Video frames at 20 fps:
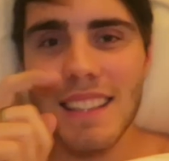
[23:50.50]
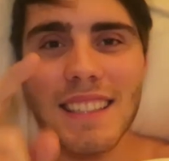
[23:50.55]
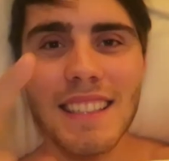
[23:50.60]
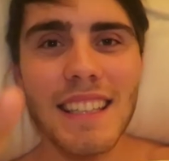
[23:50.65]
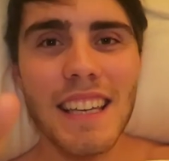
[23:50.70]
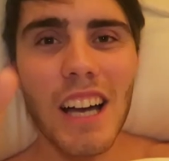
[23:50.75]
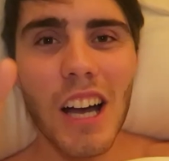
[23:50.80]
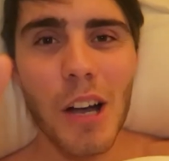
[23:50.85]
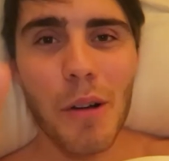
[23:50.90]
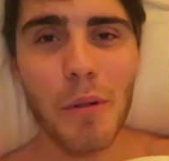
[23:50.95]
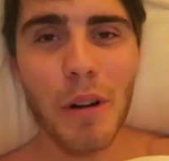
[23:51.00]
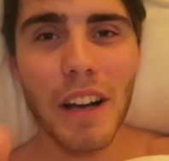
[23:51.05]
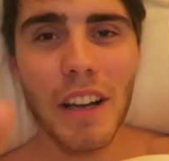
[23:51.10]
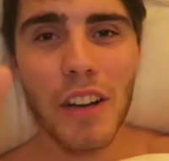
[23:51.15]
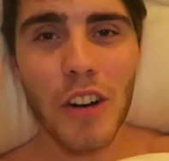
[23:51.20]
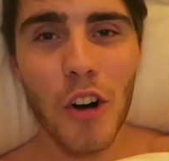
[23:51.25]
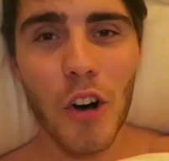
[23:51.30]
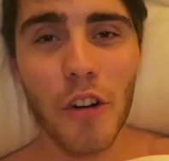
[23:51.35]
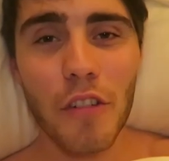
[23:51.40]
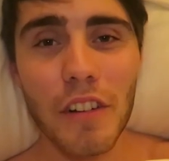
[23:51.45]
the
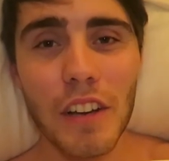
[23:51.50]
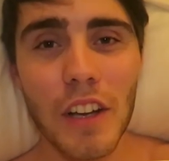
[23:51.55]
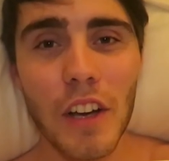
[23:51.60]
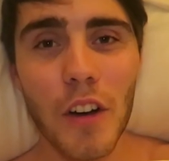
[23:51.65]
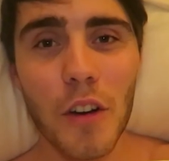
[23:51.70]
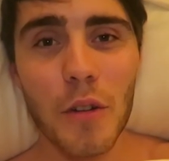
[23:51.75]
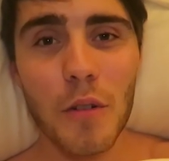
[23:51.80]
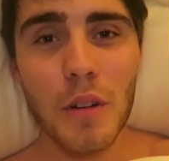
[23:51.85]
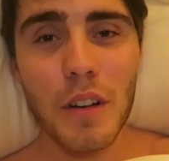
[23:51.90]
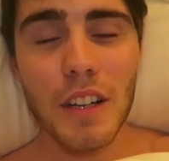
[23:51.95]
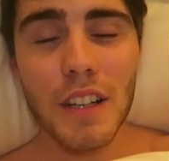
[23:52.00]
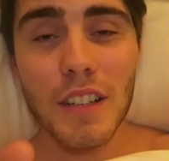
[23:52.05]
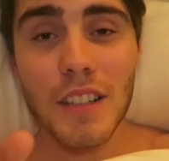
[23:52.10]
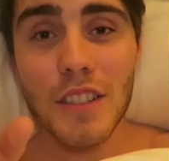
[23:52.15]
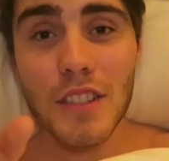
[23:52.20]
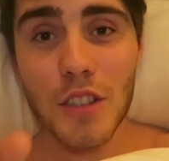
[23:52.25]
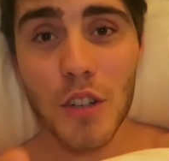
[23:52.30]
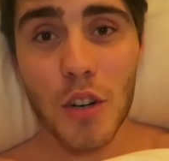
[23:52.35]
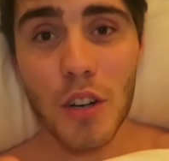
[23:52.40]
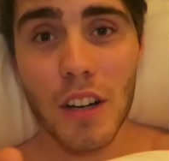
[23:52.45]
DIY Oreo
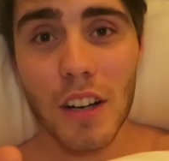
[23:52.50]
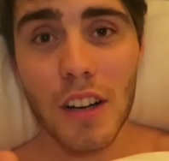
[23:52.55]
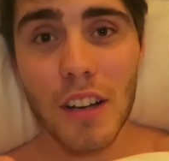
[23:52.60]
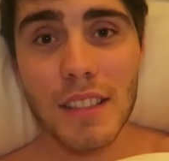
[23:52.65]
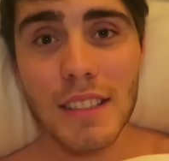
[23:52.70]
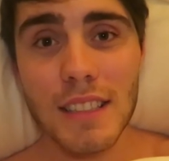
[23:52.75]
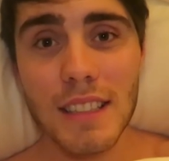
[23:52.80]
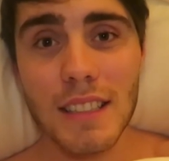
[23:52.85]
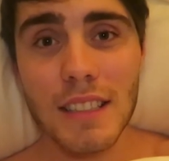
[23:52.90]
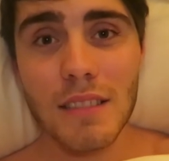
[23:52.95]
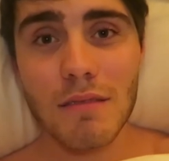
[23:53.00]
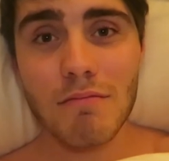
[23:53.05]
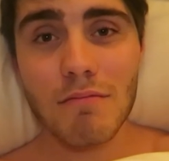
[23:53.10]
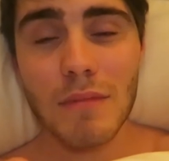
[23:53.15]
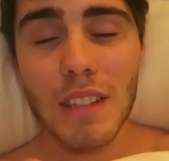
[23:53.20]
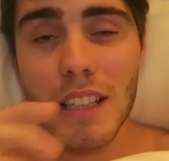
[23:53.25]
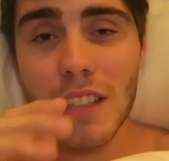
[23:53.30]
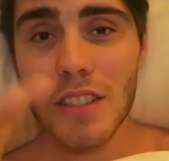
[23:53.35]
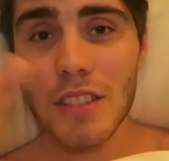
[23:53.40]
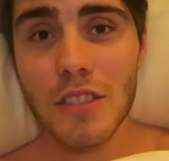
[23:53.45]
shot glasses.
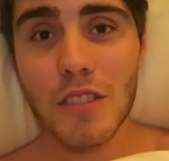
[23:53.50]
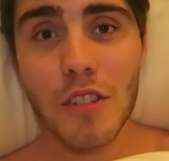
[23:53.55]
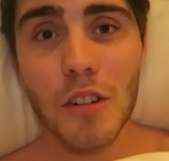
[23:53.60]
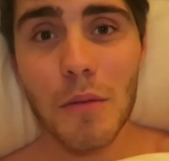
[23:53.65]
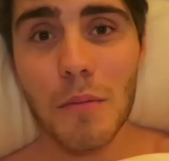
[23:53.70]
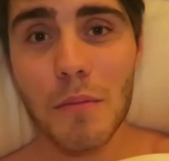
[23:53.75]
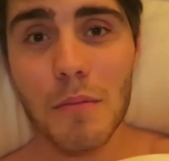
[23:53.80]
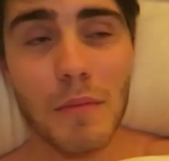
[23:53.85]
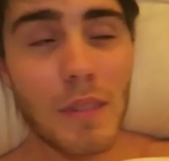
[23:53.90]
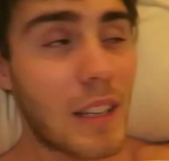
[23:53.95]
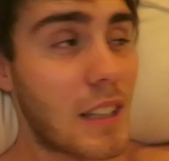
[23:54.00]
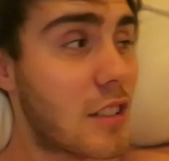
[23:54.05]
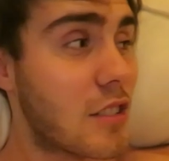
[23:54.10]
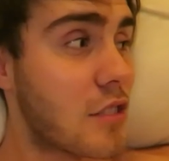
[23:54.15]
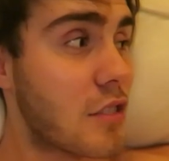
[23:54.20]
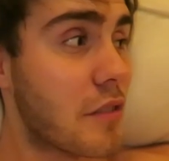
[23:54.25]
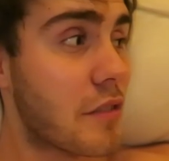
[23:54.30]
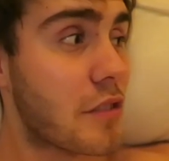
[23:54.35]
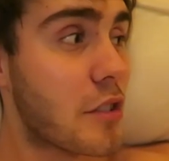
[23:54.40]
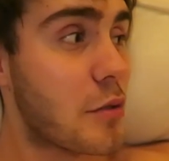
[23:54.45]
They're just not
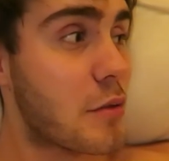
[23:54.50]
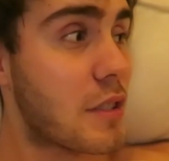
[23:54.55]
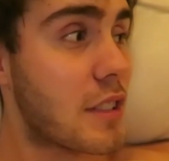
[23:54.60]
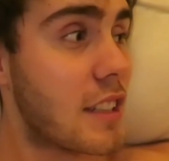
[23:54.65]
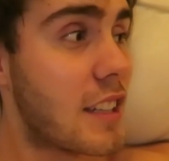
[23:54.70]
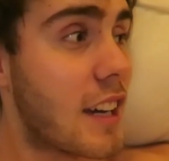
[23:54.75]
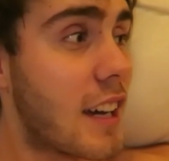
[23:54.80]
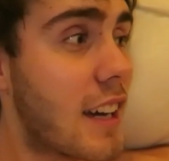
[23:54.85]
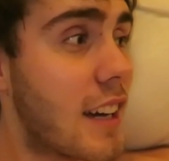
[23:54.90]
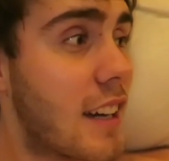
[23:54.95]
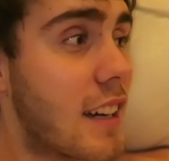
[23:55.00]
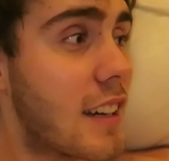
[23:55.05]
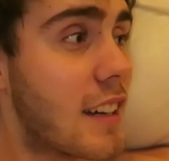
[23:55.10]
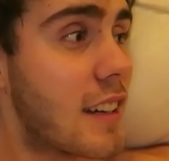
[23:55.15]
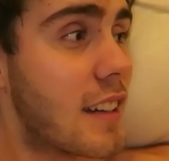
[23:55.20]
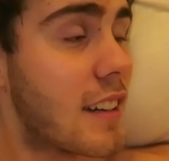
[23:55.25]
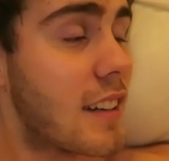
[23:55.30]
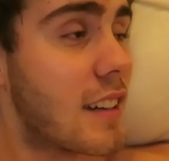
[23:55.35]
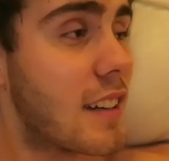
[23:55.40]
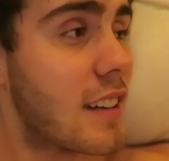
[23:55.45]
frozen yet.
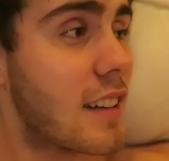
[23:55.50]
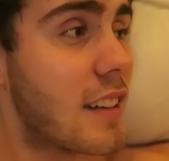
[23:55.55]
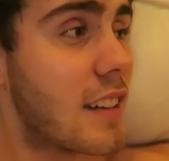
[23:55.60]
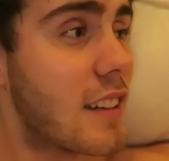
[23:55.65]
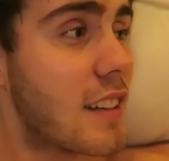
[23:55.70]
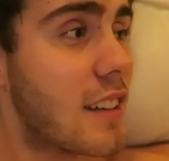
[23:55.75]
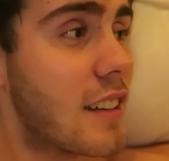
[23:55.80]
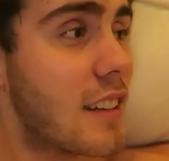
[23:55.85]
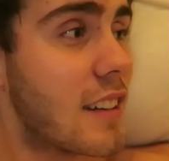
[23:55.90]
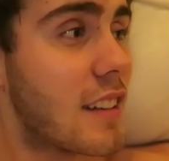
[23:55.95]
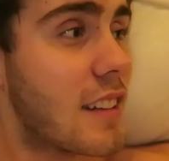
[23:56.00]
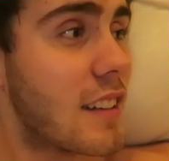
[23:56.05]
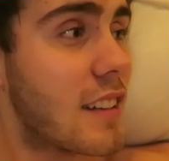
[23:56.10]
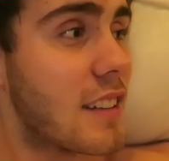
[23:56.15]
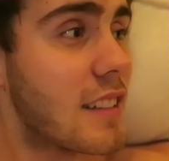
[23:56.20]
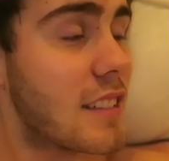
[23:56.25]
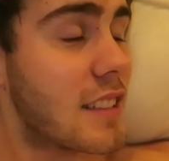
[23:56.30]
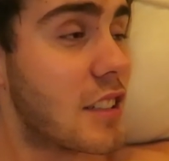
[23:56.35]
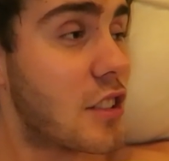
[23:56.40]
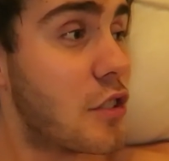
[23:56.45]

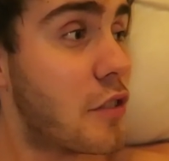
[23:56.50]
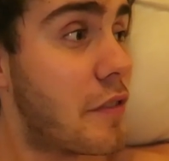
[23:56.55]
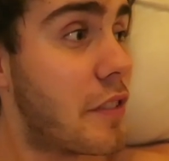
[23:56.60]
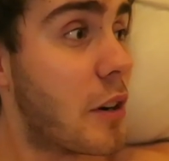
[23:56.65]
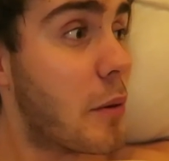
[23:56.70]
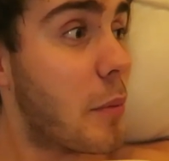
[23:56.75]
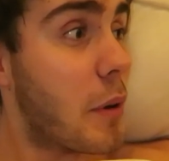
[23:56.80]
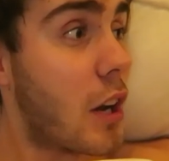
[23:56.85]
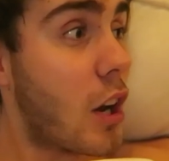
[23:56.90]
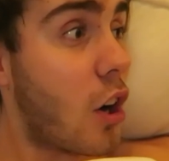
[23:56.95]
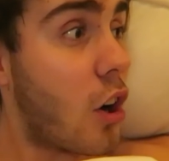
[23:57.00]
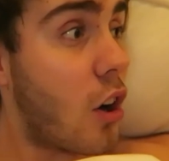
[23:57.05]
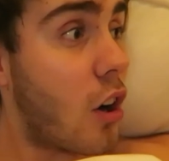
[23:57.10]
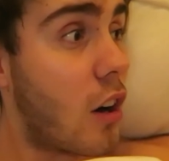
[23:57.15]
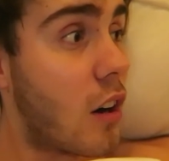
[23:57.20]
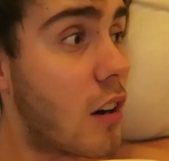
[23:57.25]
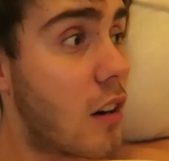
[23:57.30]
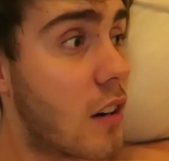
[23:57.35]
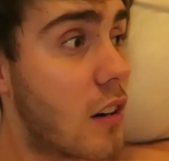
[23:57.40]
Did you film a lot?